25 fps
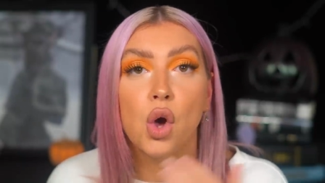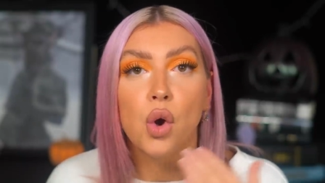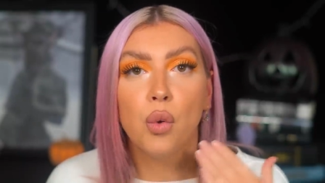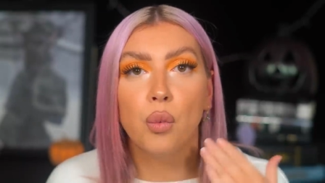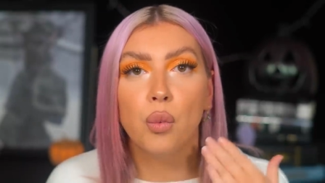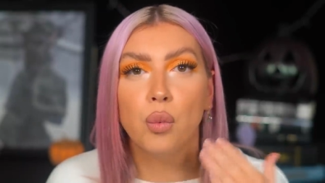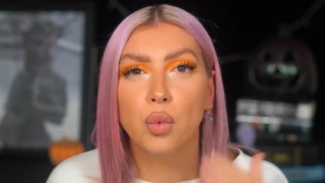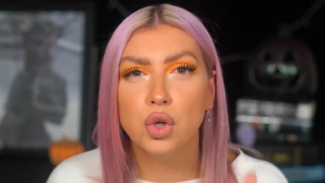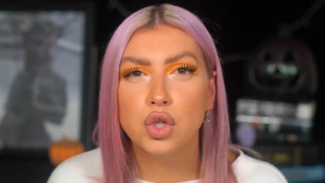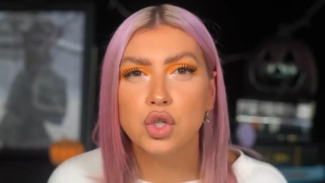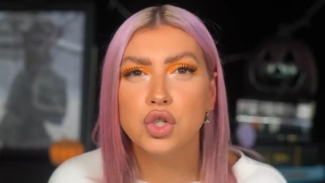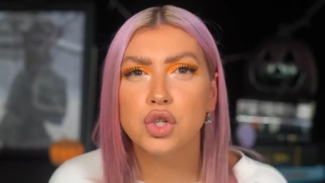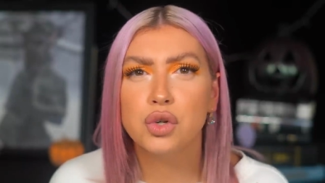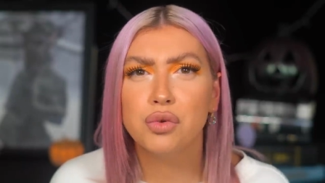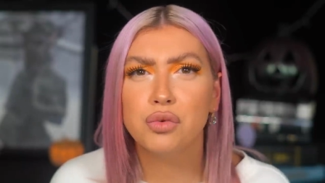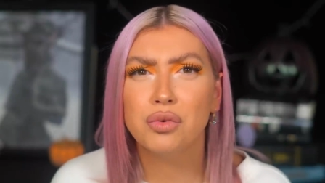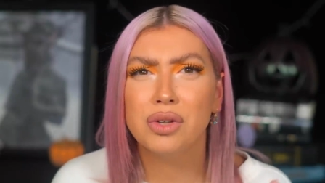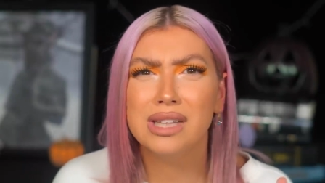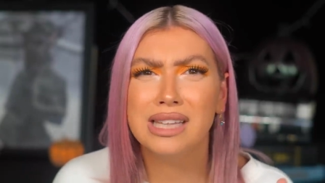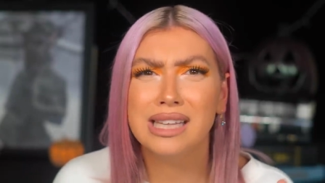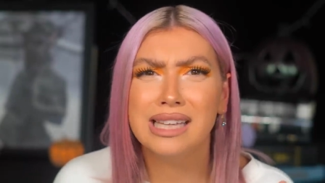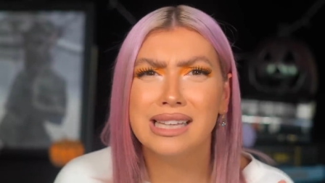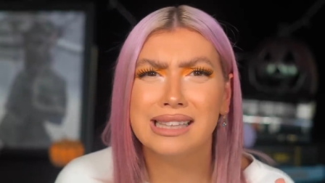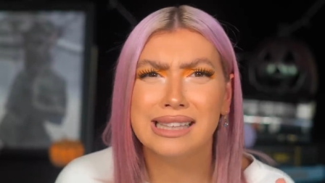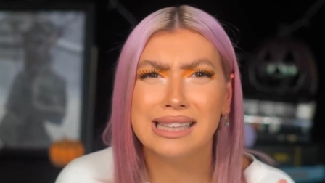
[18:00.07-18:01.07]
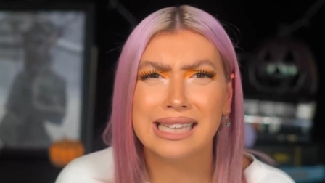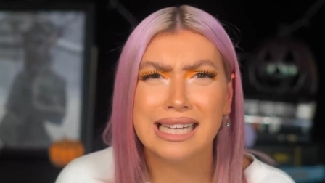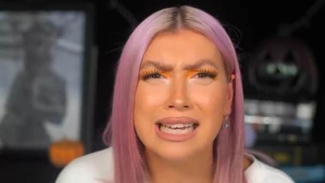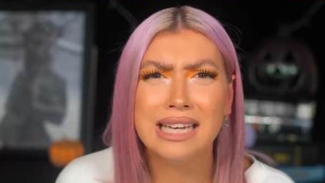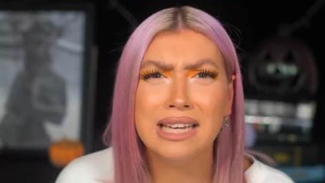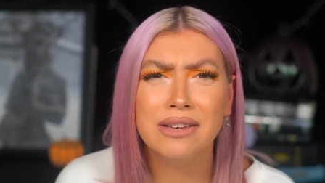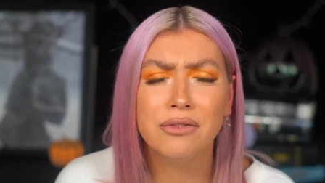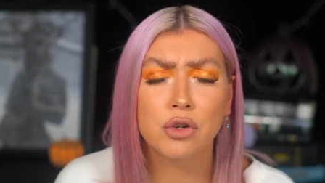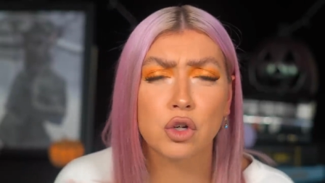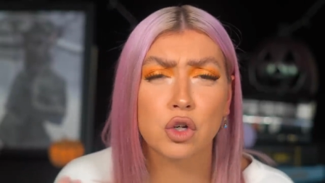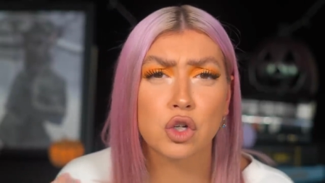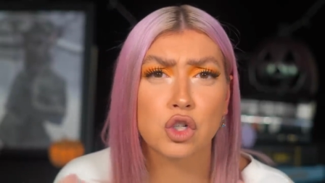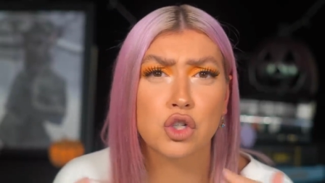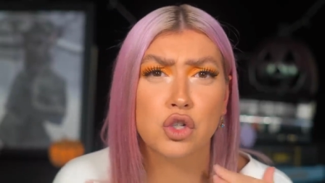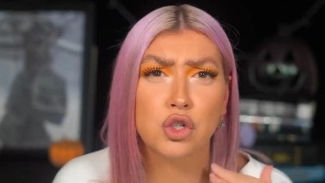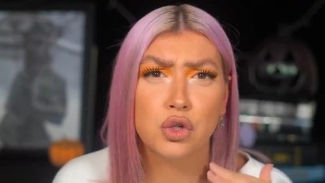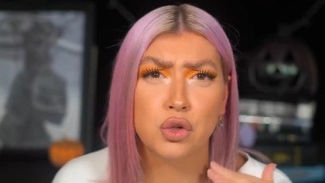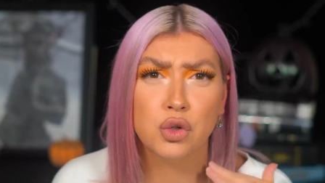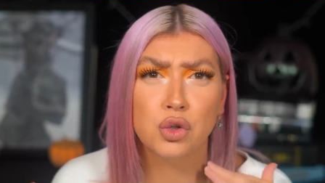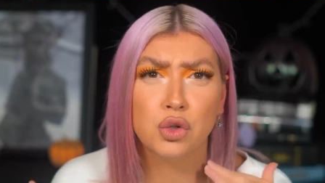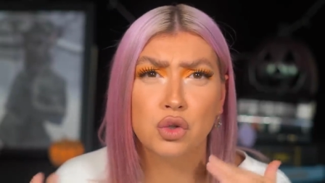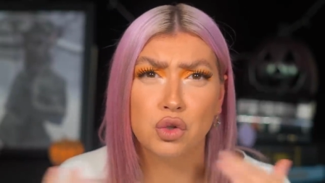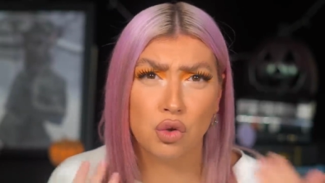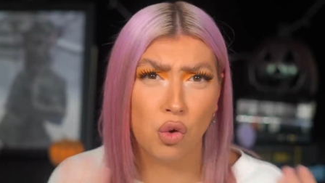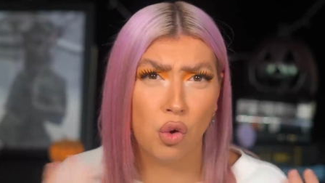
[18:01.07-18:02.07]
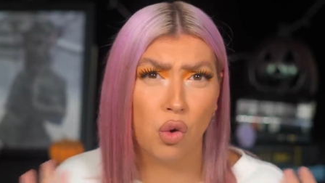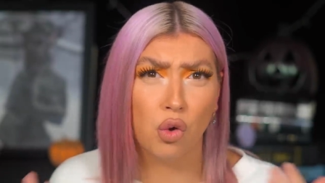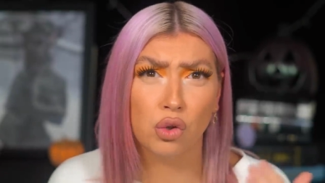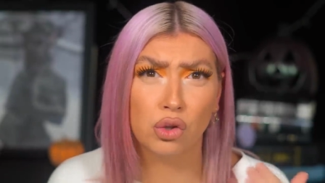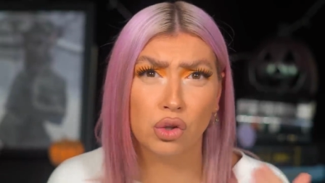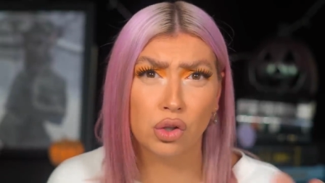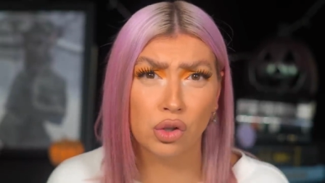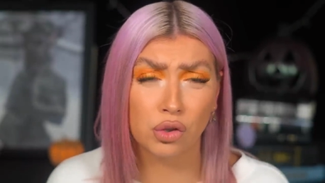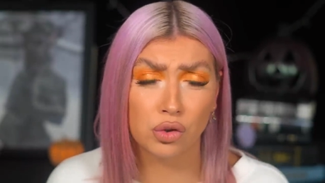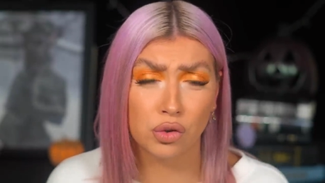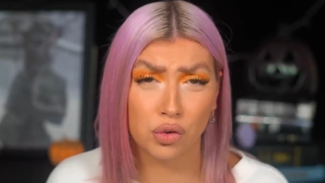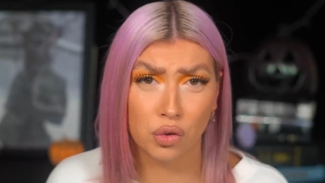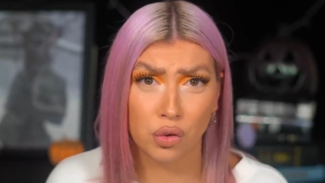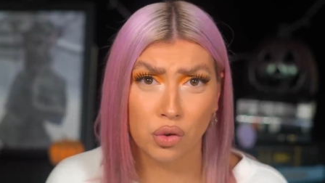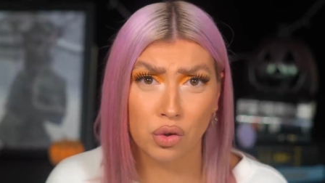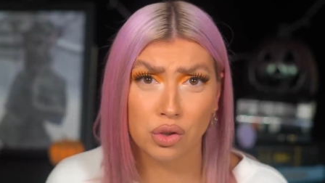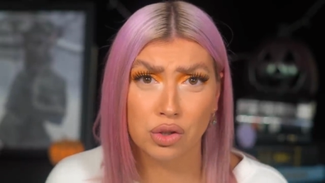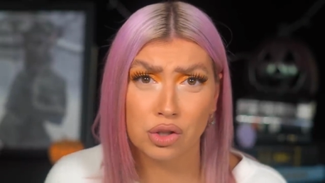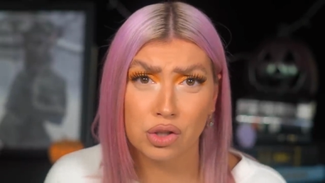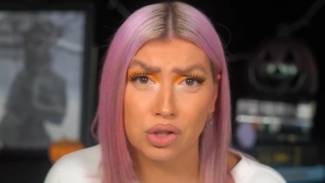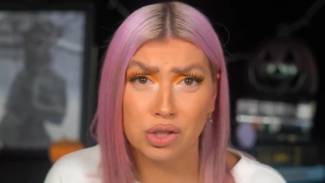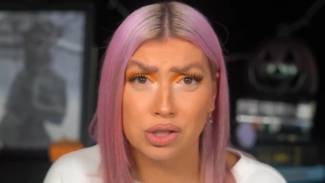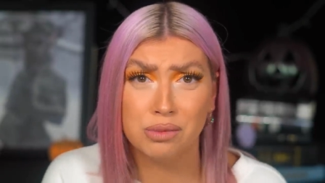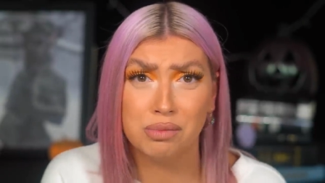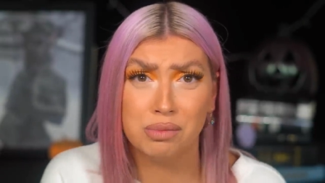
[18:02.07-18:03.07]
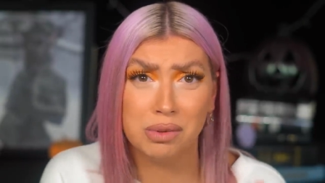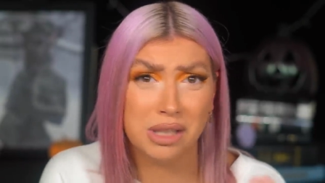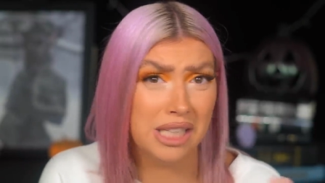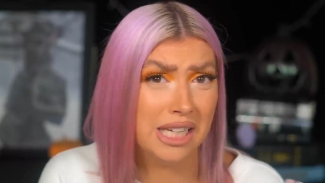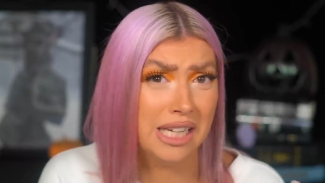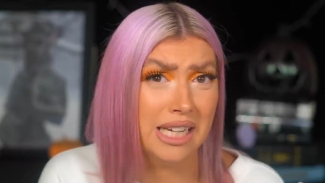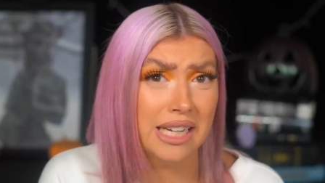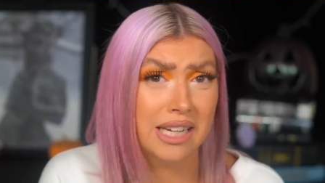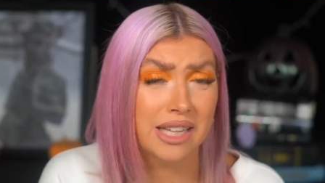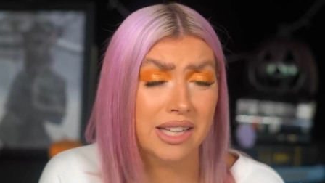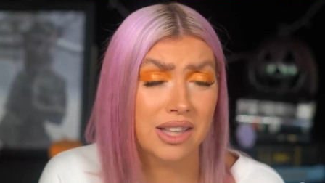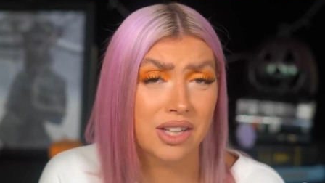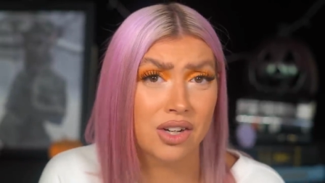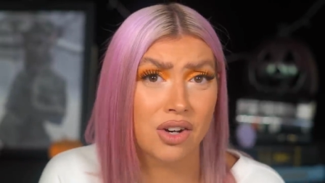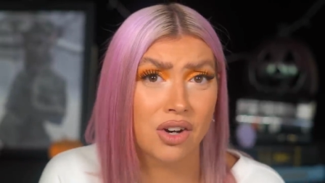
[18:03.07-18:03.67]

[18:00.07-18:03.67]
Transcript: Would you really leave your two toddler daughters playing in the